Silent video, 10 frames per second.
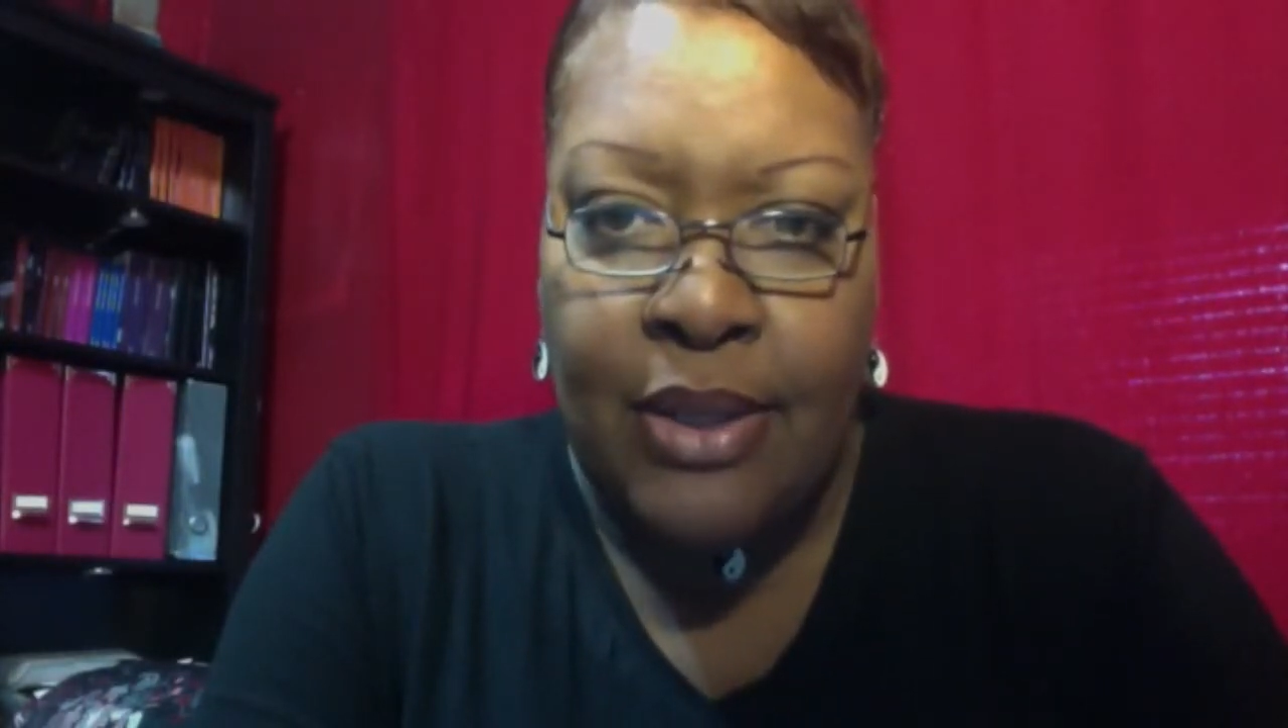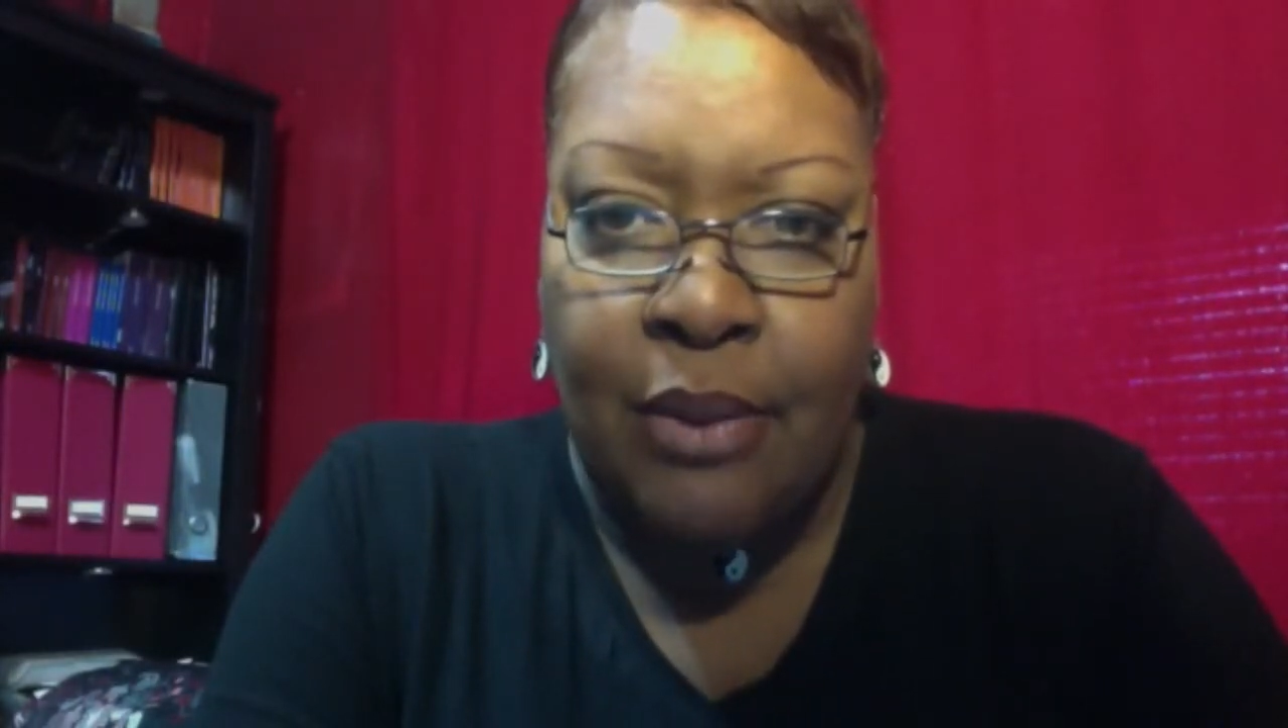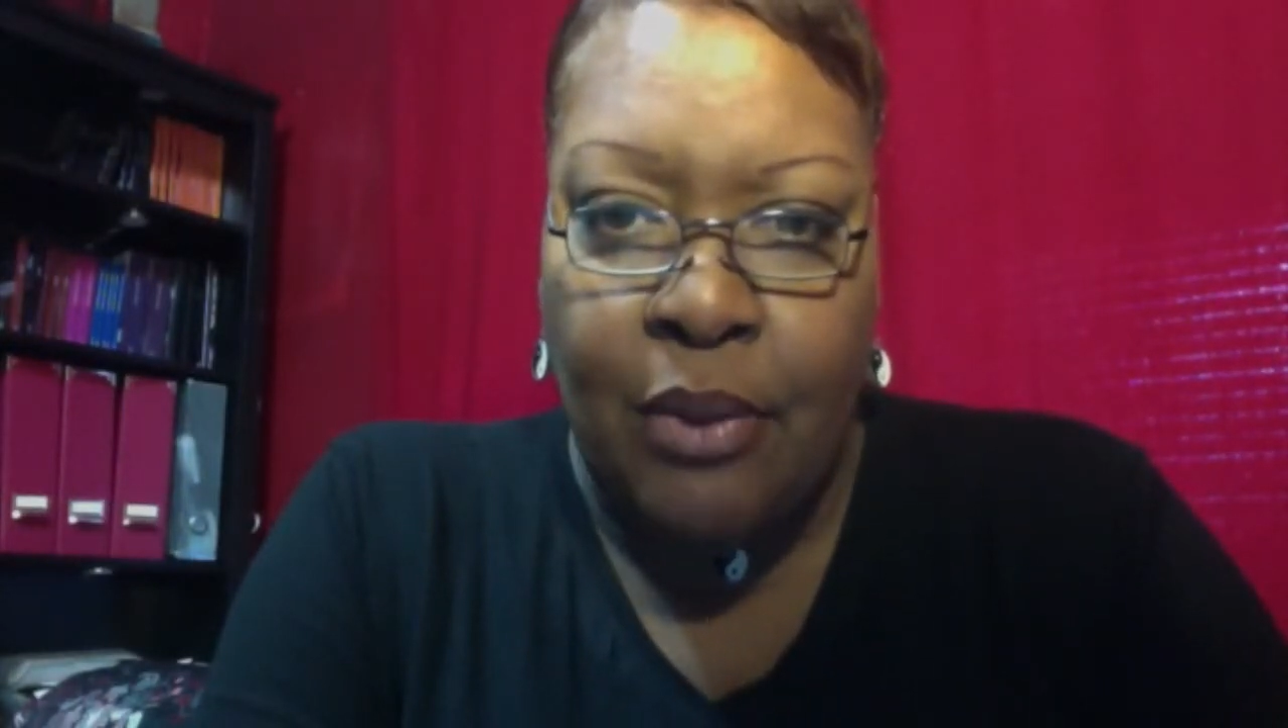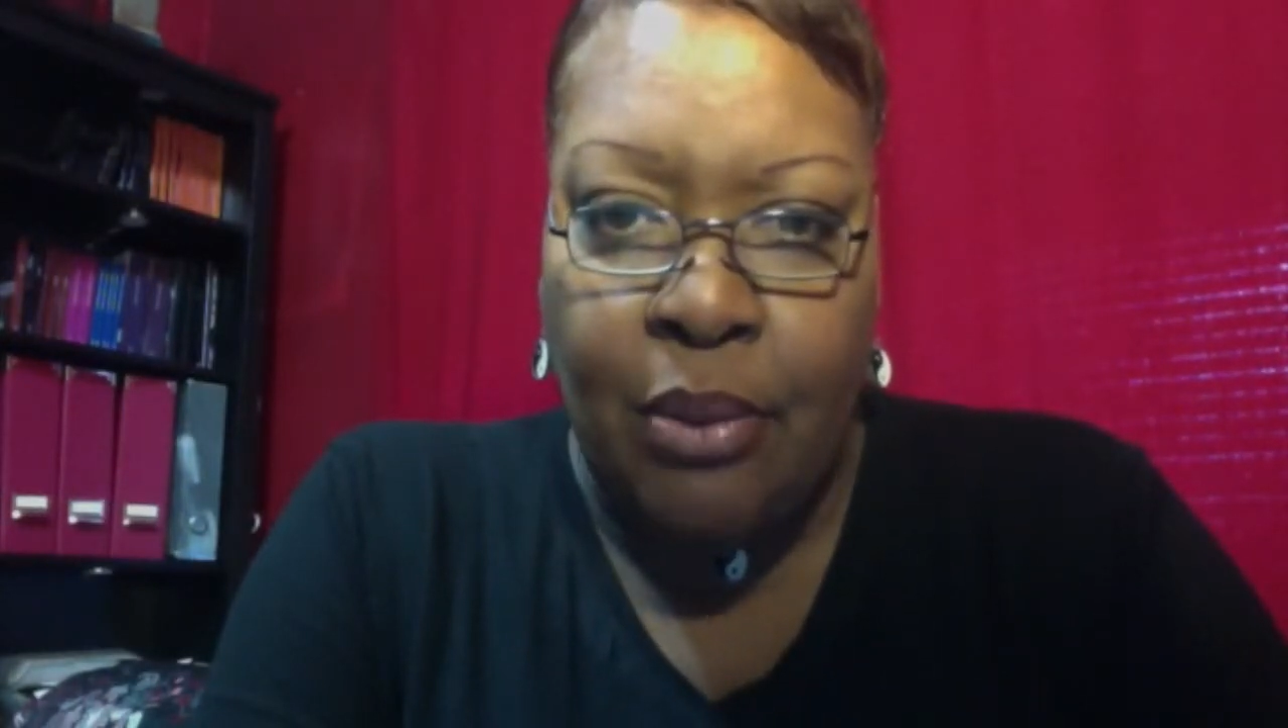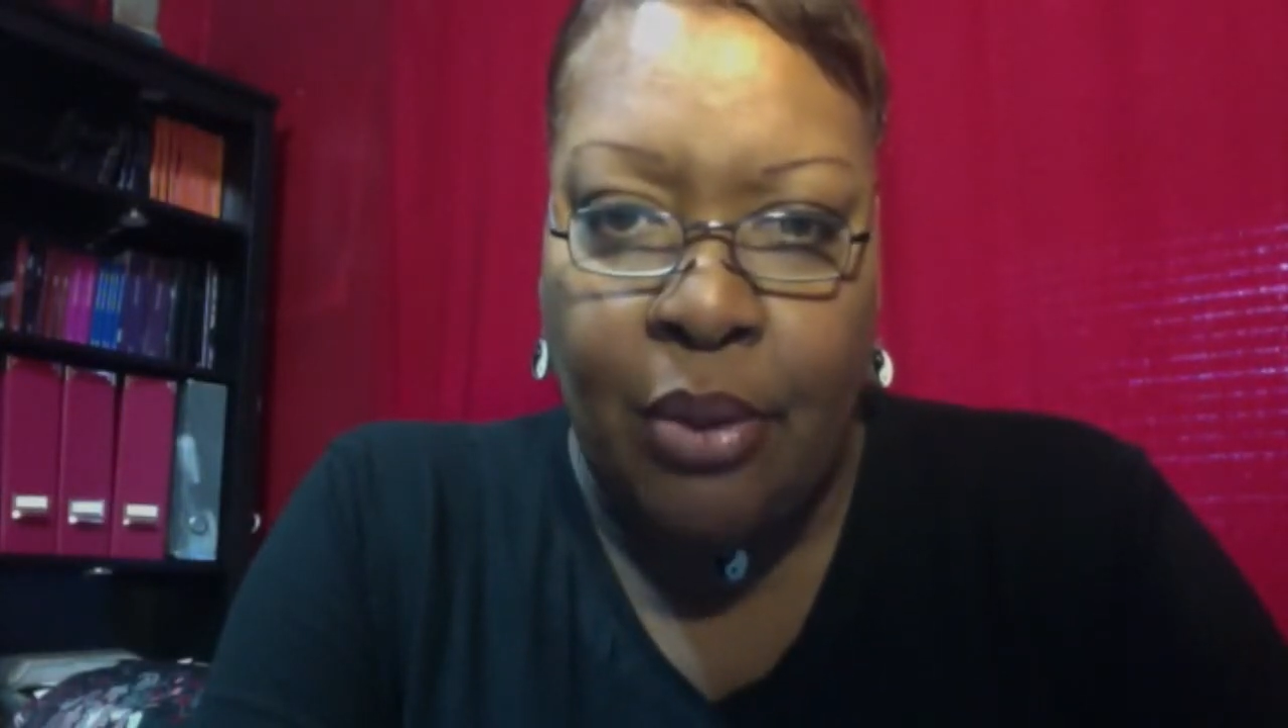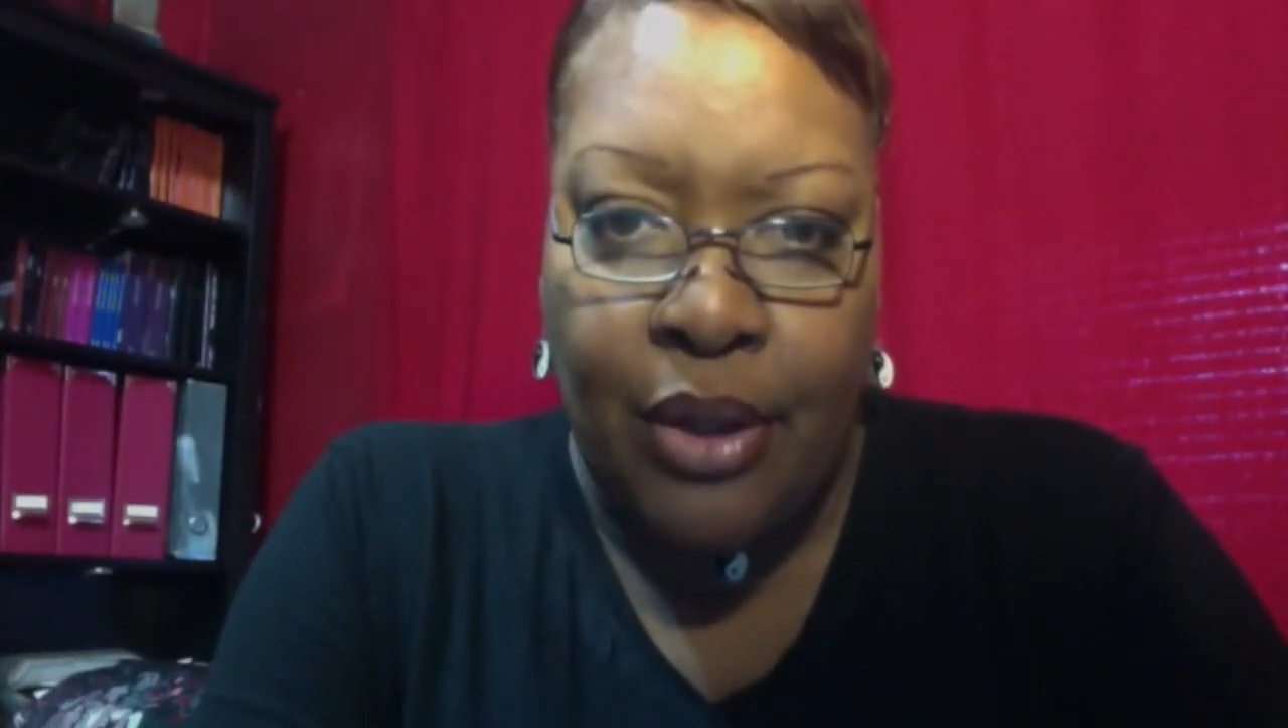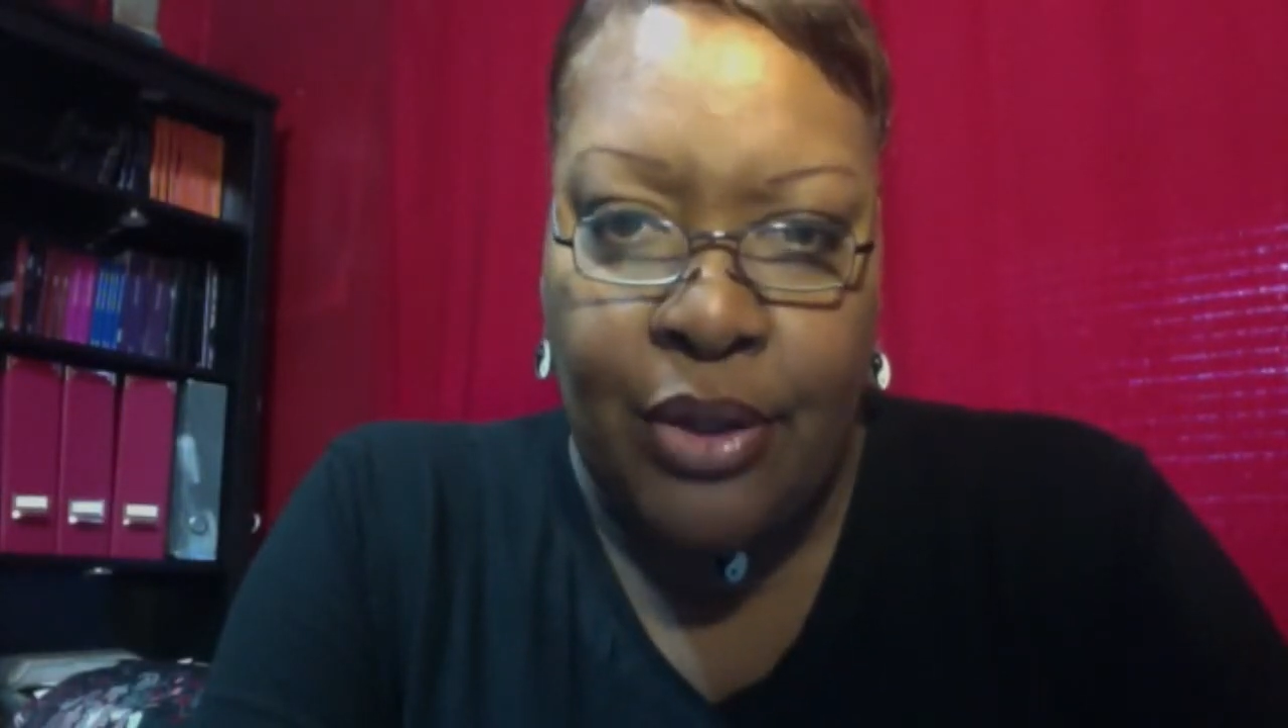that were brought